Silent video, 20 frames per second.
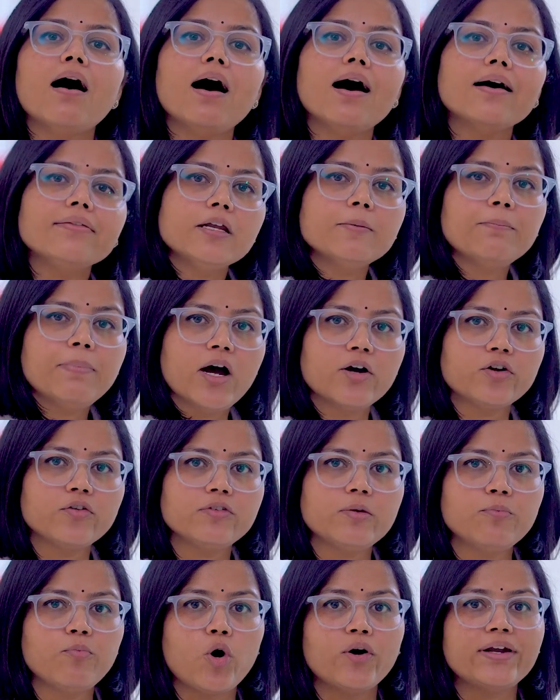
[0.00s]
other part of
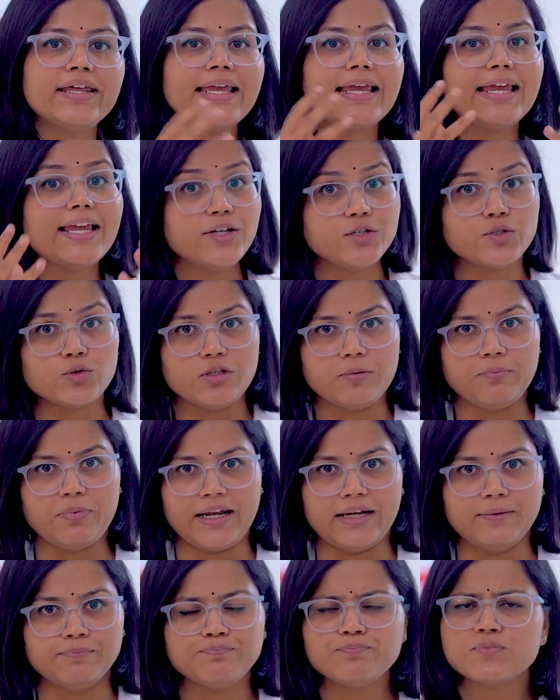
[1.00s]
the body into the brain.